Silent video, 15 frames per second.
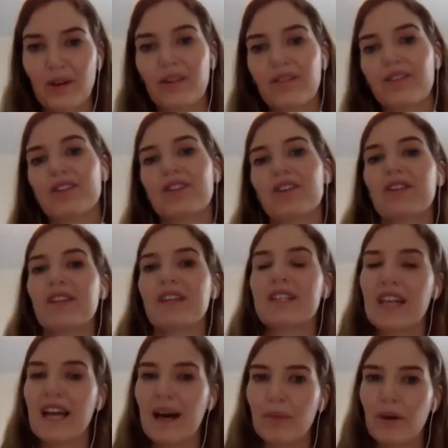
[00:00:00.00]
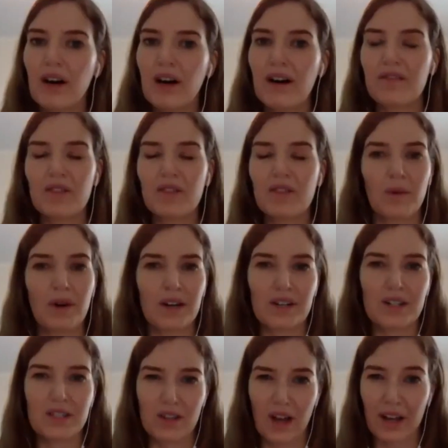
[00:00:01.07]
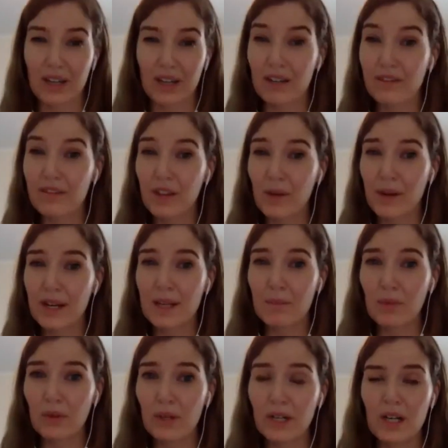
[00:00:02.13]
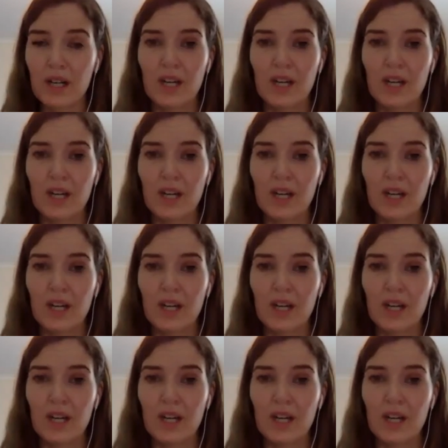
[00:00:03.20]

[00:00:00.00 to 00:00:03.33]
If you turn the tap off, the water is not going to flow anymore.